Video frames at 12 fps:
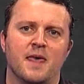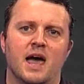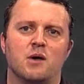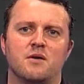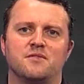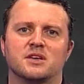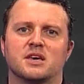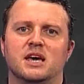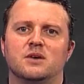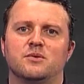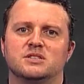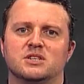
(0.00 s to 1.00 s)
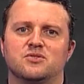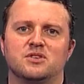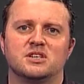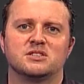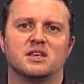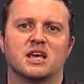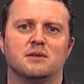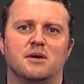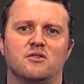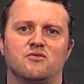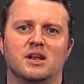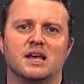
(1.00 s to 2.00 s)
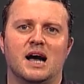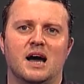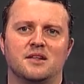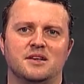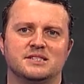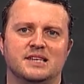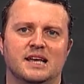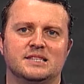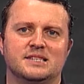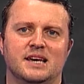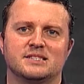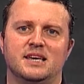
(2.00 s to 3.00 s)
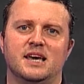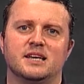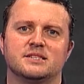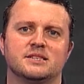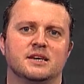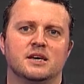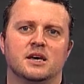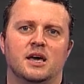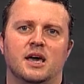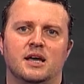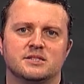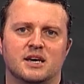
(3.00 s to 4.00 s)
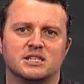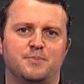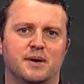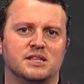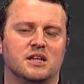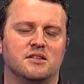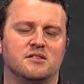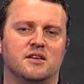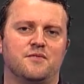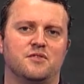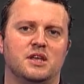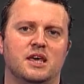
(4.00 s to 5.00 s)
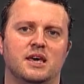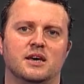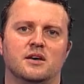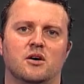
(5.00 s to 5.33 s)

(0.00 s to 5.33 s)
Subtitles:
However, the Kiwis have traditionally come out really hard on these Anzac tests, and I expect nothing different here.